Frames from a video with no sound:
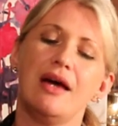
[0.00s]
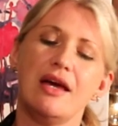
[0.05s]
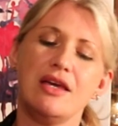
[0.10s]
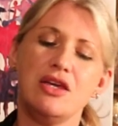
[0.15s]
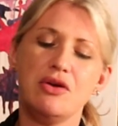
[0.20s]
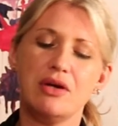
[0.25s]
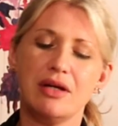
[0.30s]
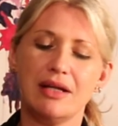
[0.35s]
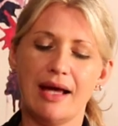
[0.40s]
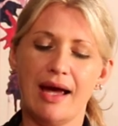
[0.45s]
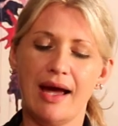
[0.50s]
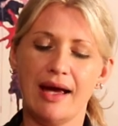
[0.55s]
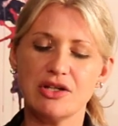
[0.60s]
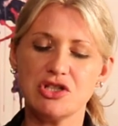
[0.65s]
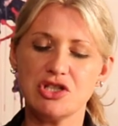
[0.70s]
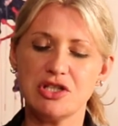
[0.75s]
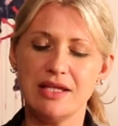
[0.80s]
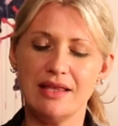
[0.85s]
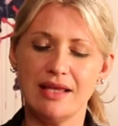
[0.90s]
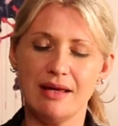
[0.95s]
You can
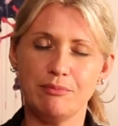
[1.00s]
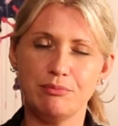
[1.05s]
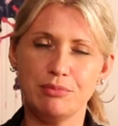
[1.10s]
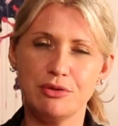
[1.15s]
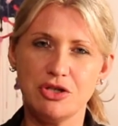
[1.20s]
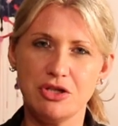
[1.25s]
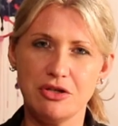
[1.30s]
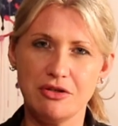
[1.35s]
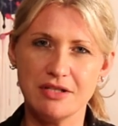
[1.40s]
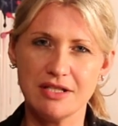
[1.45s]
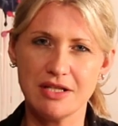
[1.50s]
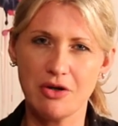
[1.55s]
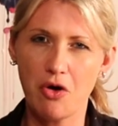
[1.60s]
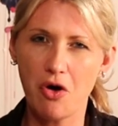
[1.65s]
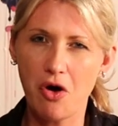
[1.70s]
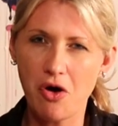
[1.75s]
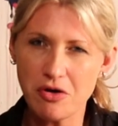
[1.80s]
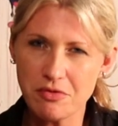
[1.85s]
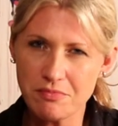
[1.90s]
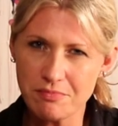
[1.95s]
actually then produce
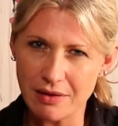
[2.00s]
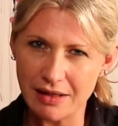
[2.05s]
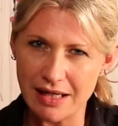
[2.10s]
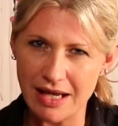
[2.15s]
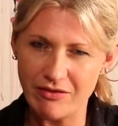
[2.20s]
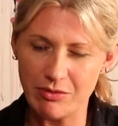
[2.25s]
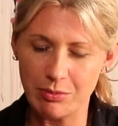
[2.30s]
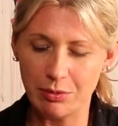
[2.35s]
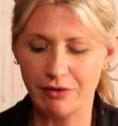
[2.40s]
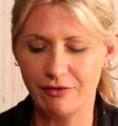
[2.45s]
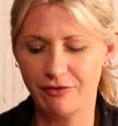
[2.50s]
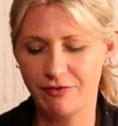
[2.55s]
unbelievable